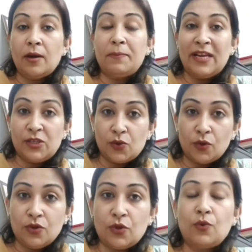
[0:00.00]
Play
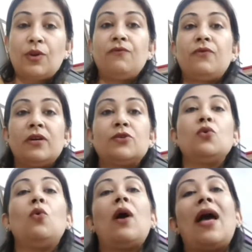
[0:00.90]
Store, so you can first
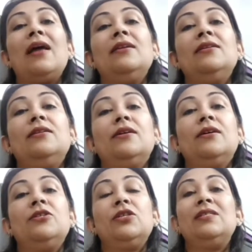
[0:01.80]
go and
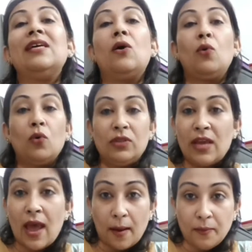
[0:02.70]
just download the
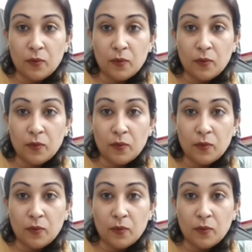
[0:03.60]
app,